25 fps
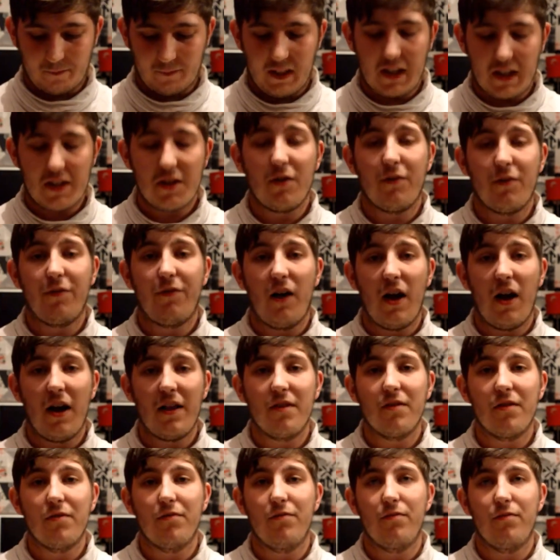you
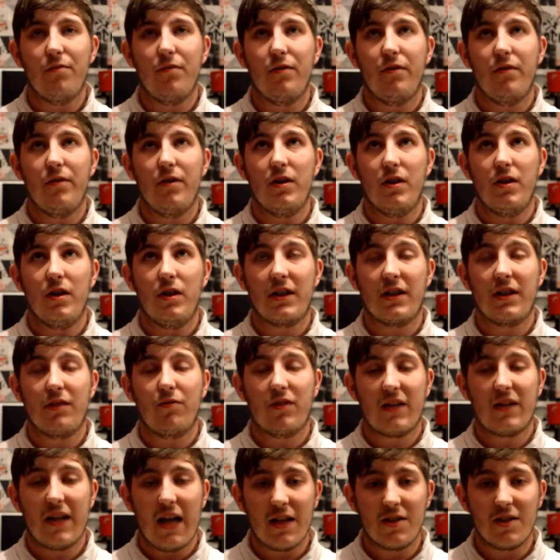find the
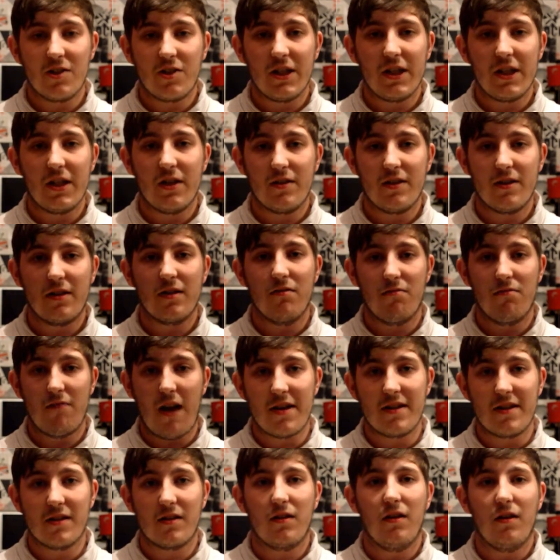kanji using the
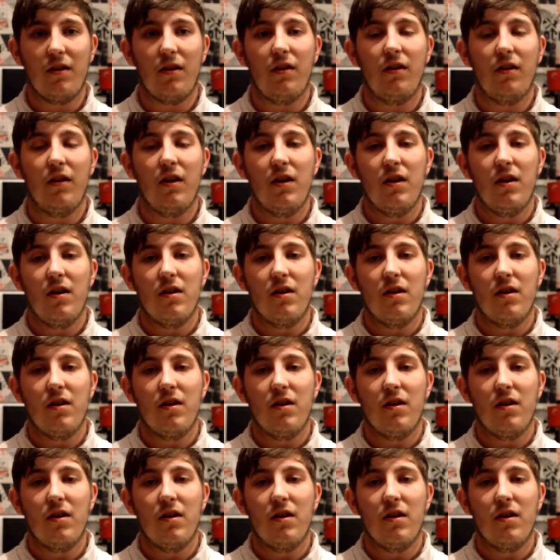radical.